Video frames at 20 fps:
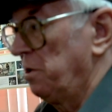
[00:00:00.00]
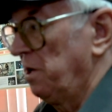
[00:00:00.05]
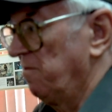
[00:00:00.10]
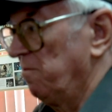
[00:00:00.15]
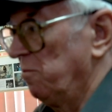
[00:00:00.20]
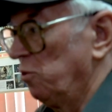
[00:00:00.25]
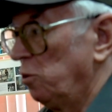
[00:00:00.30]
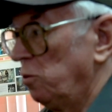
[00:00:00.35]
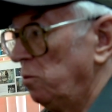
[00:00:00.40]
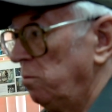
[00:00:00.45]

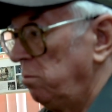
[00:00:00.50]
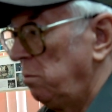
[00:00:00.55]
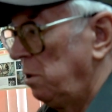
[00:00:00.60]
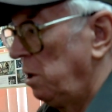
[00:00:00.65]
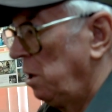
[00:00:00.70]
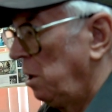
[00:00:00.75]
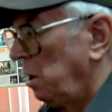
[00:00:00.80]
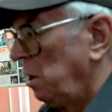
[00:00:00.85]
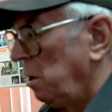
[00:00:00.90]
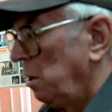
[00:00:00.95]
have more
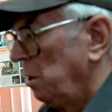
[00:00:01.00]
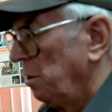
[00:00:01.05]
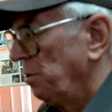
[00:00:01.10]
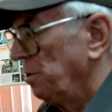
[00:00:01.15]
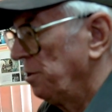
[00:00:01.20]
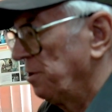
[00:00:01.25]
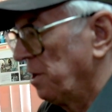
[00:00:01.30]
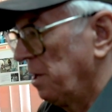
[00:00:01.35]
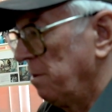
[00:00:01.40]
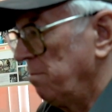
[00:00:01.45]

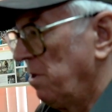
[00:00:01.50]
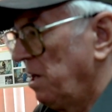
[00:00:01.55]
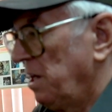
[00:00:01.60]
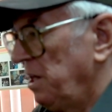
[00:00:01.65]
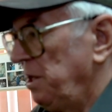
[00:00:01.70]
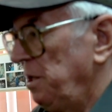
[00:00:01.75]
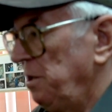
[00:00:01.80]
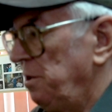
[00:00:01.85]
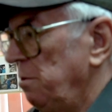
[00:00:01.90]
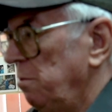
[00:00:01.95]
that they
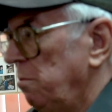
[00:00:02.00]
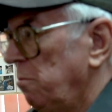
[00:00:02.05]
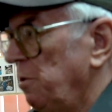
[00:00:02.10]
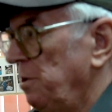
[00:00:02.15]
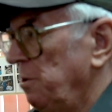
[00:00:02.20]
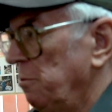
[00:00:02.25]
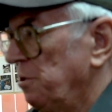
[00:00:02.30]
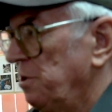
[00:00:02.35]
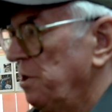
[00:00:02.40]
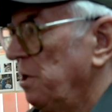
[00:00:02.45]
made when
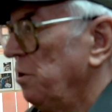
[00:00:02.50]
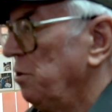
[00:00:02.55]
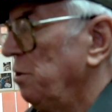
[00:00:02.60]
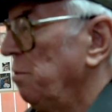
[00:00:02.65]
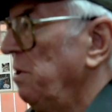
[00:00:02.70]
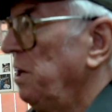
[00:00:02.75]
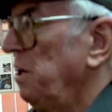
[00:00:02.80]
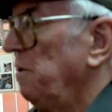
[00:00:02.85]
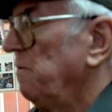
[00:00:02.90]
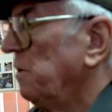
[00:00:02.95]
there was no
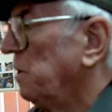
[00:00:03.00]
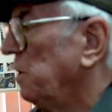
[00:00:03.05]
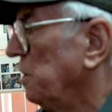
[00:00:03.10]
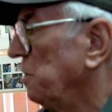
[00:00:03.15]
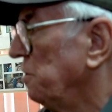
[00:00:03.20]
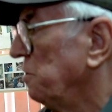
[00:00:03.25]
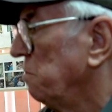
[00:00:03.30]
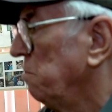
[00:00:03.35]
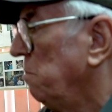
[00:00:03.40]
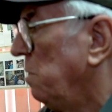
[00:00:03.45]
demand for
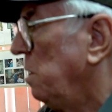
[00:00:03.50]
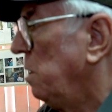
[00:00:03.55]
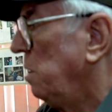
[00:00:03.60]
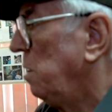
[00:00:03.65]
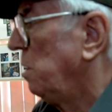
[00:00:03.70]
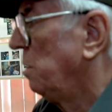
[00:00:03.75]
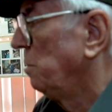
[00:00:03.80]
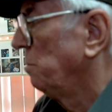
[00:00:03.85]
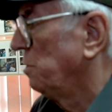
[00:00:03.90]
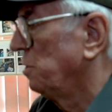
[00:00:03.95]
guns,
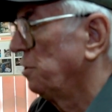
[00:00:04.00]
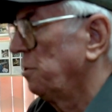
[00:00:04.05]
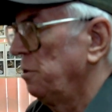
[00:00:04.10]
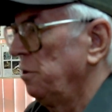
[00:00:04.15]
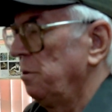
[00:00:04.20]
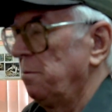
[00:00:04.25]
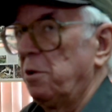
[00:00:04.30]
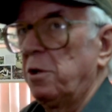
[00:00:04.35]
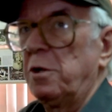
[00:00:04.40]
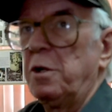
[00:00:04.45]
just
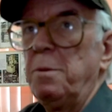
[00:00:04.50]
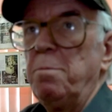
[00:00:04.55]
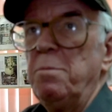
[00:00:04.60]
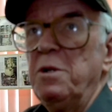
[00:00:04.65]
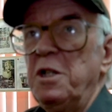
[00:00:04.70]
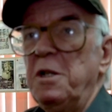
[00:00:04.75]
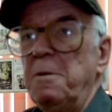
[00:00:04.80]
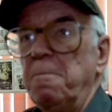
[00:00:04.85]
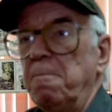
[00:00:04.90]
to keep busy.